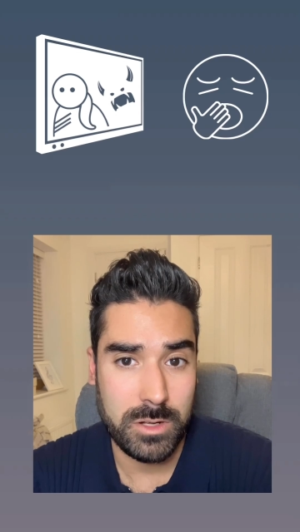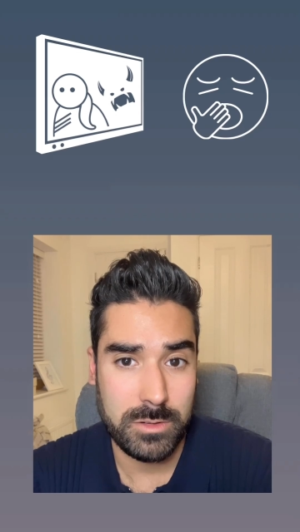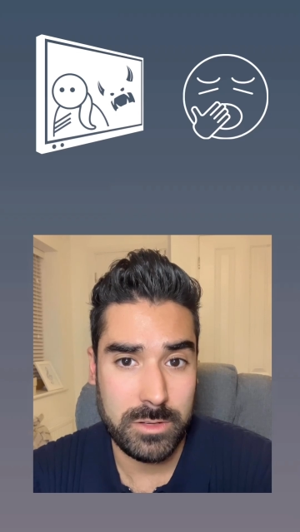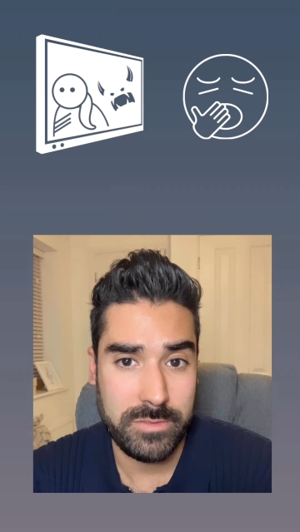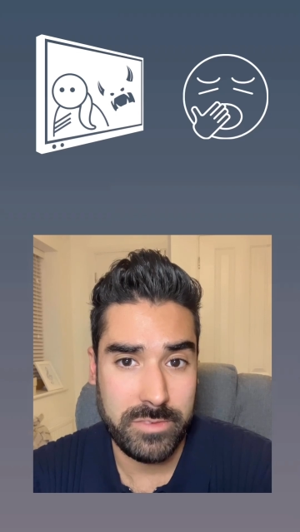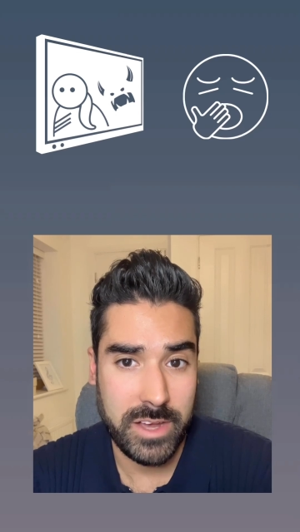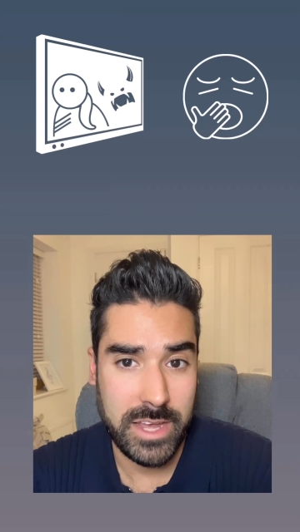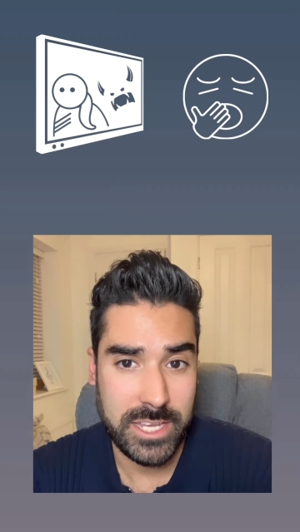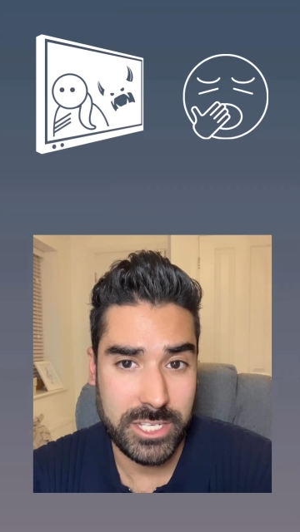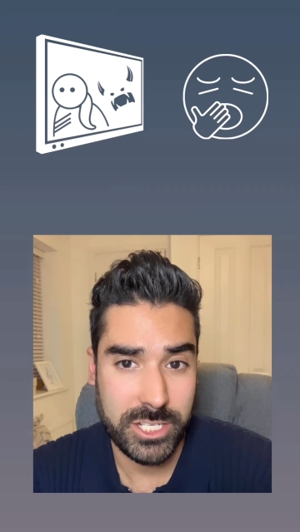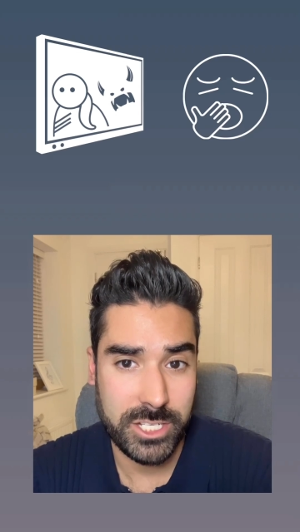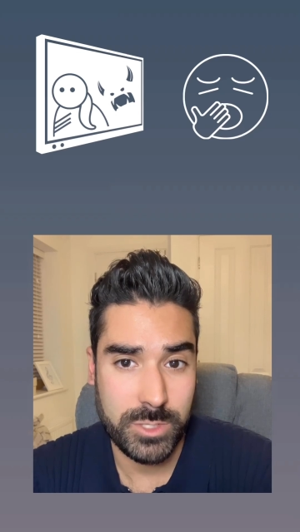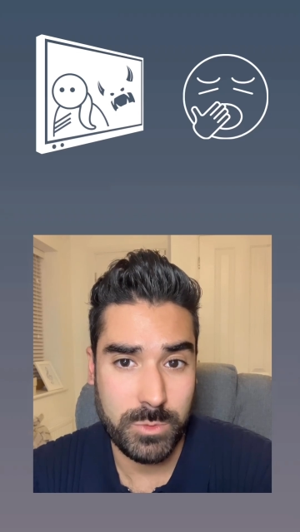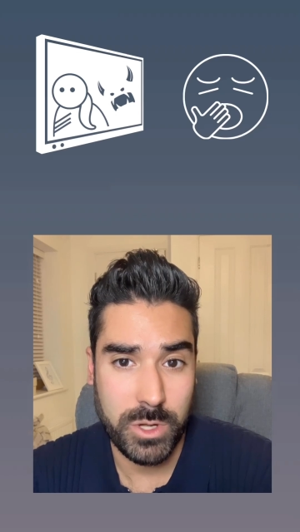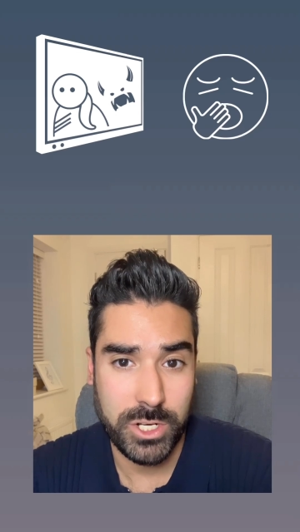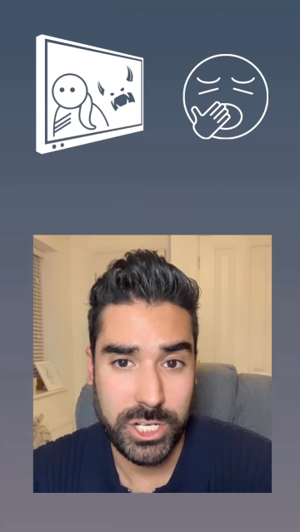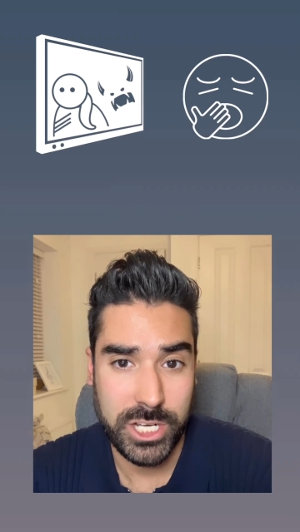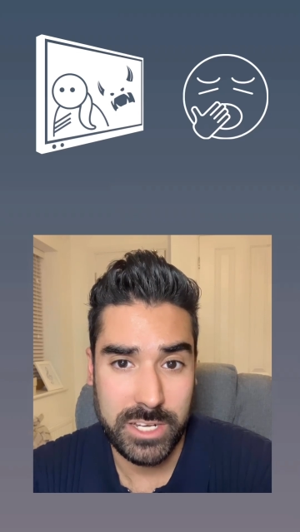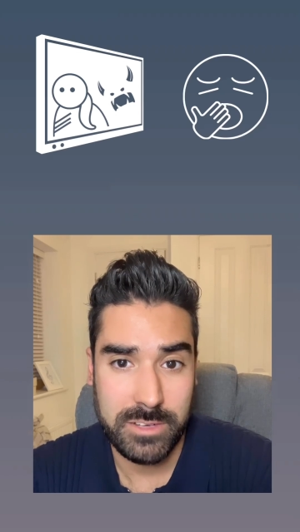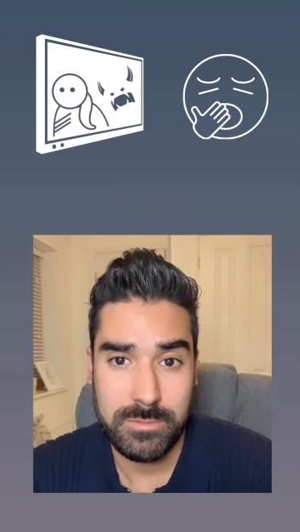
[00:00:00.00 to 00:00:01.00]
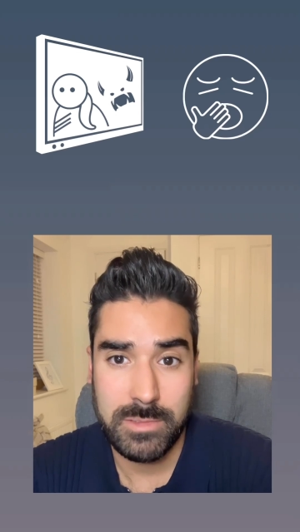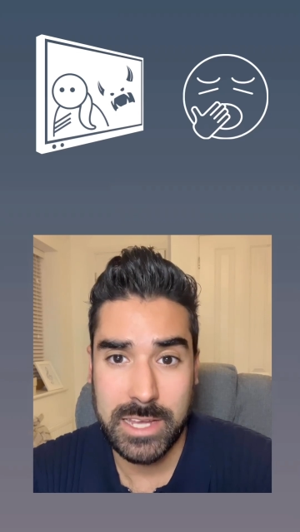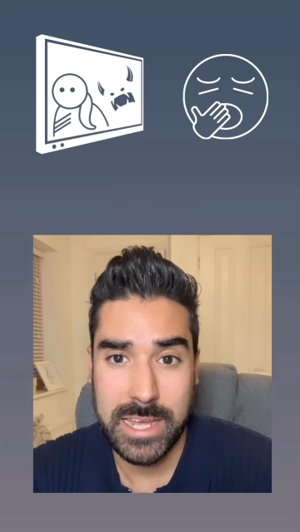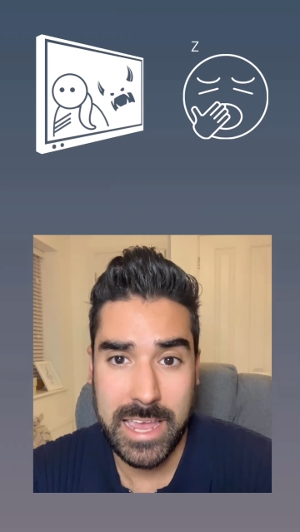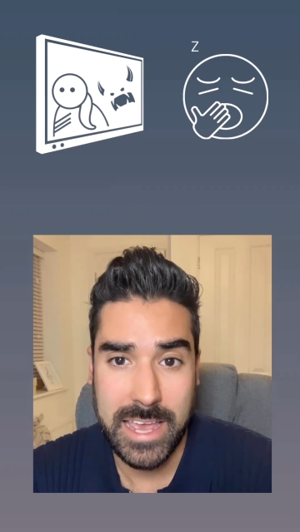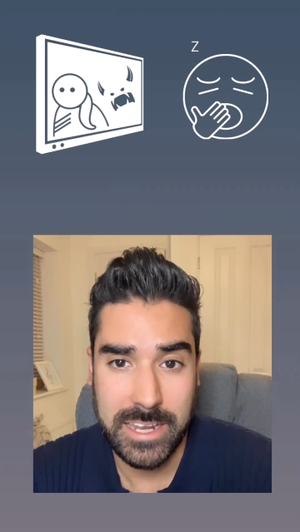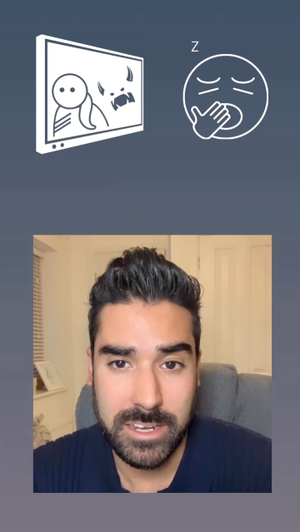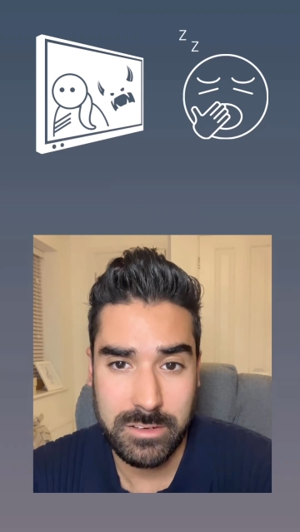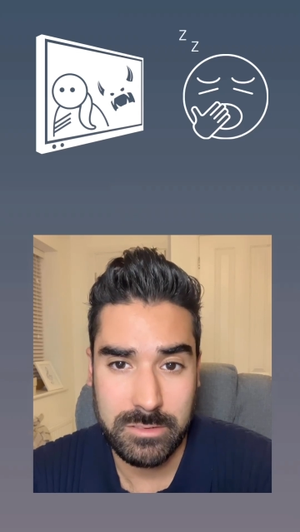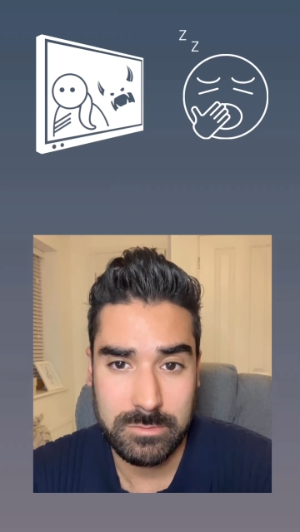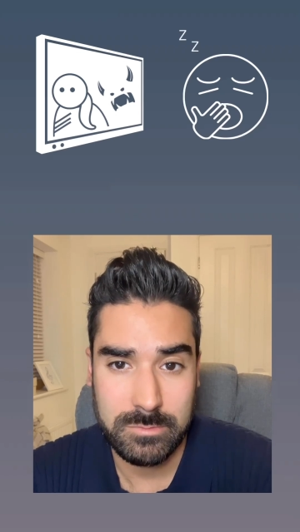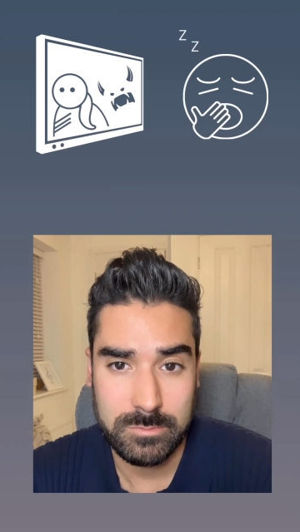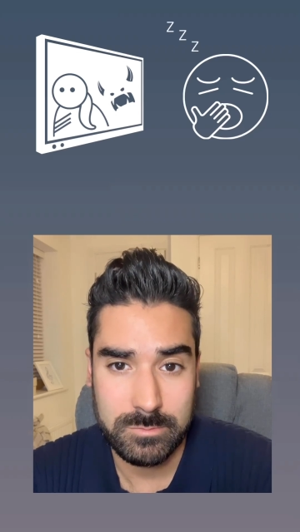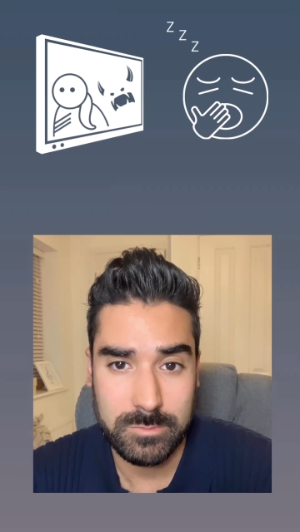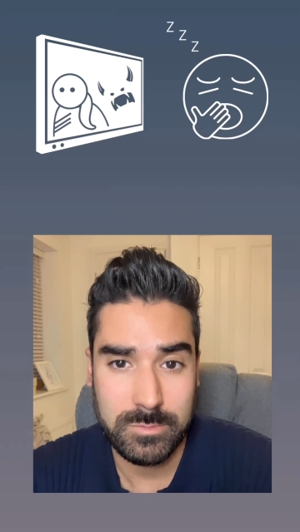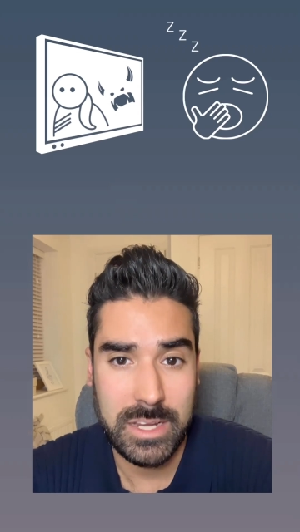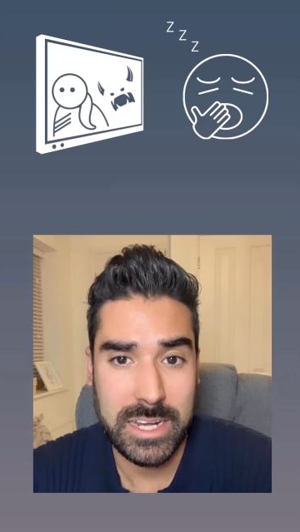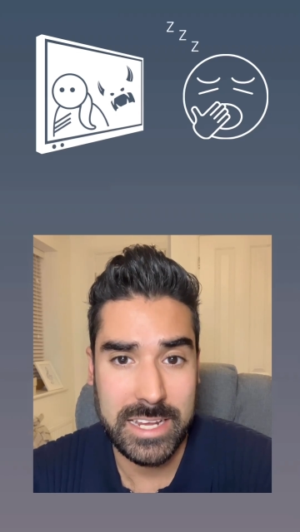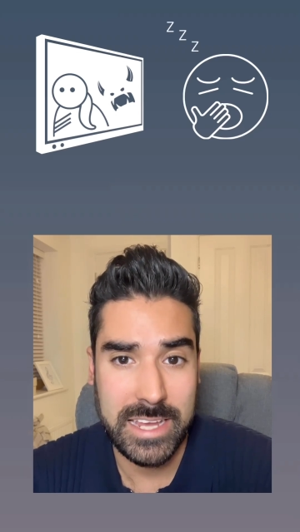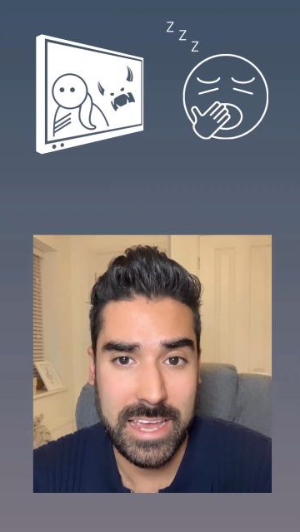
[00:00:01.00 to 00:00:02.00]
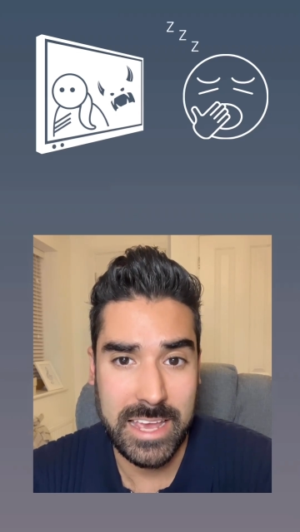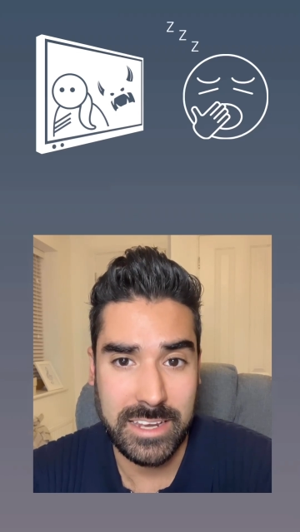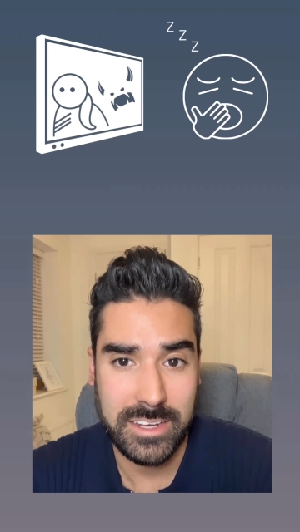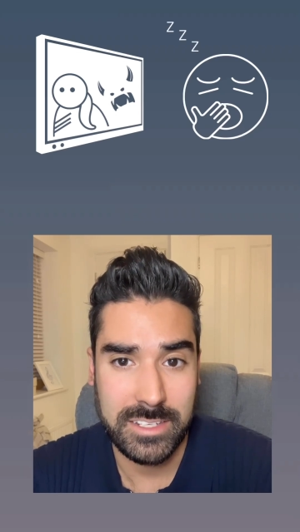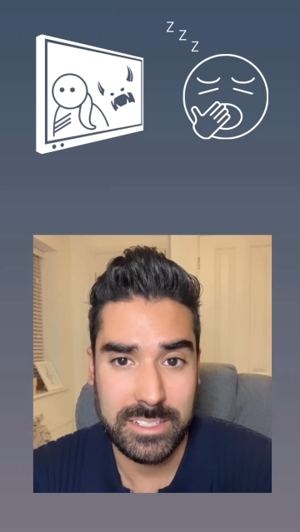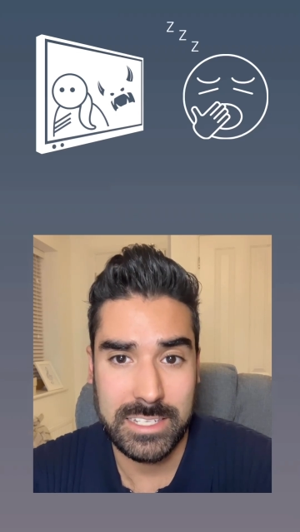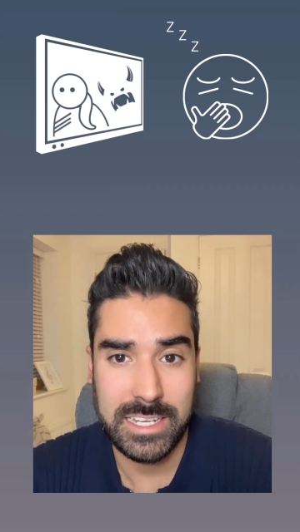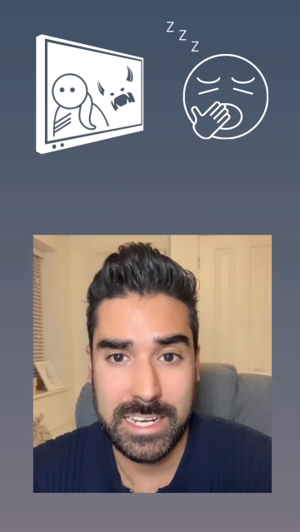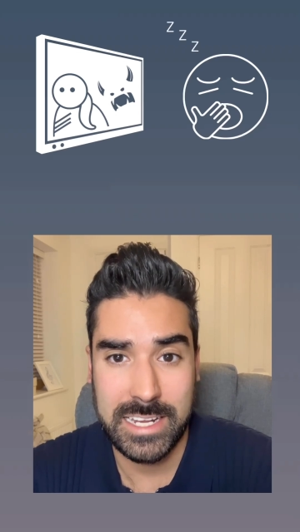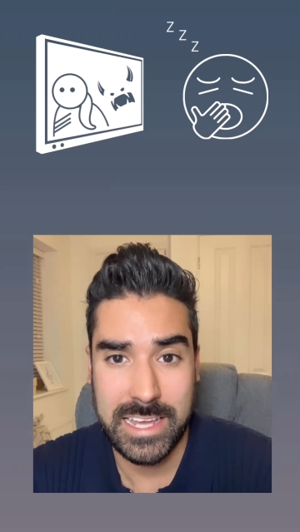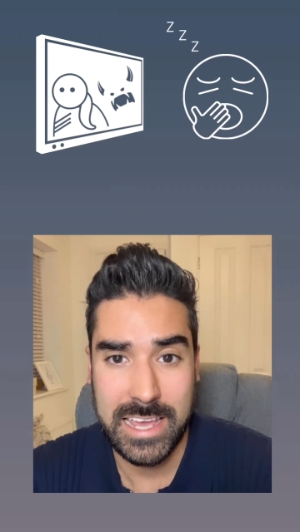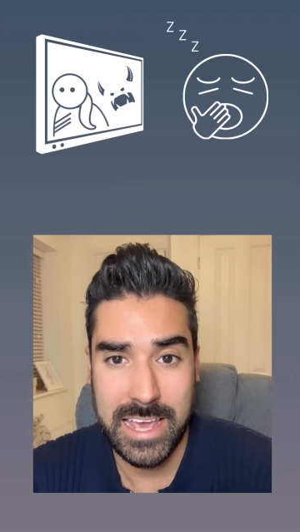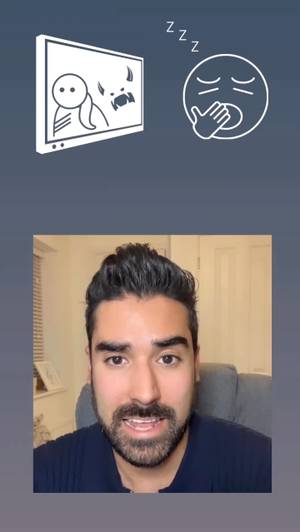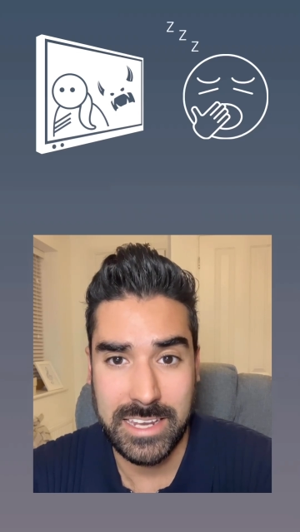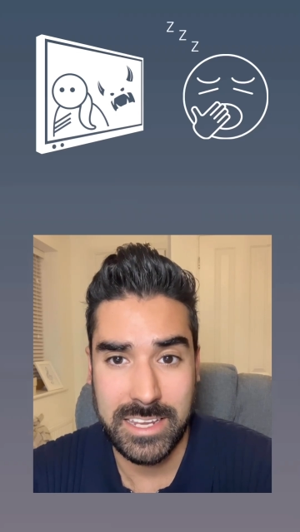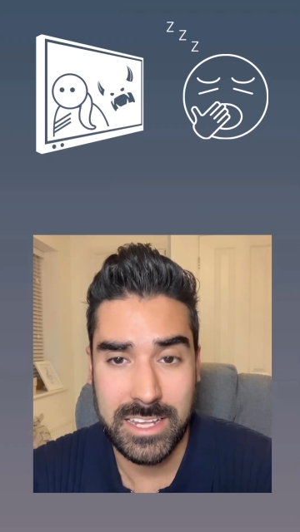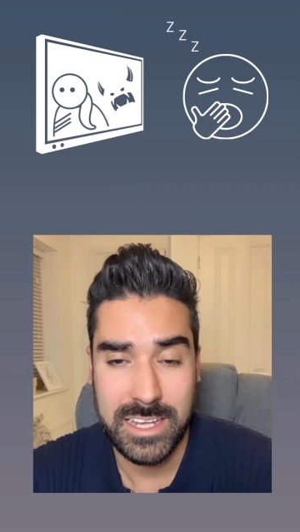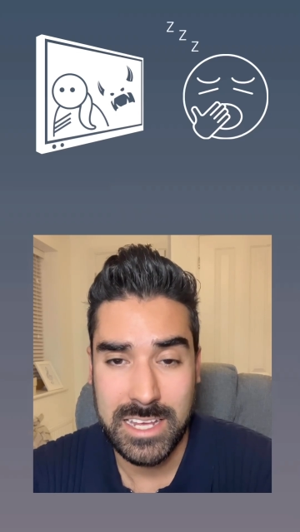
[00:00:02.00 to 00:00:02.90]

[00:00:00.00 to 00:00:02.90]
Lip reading: if I ask you to watch it again, and again, and again?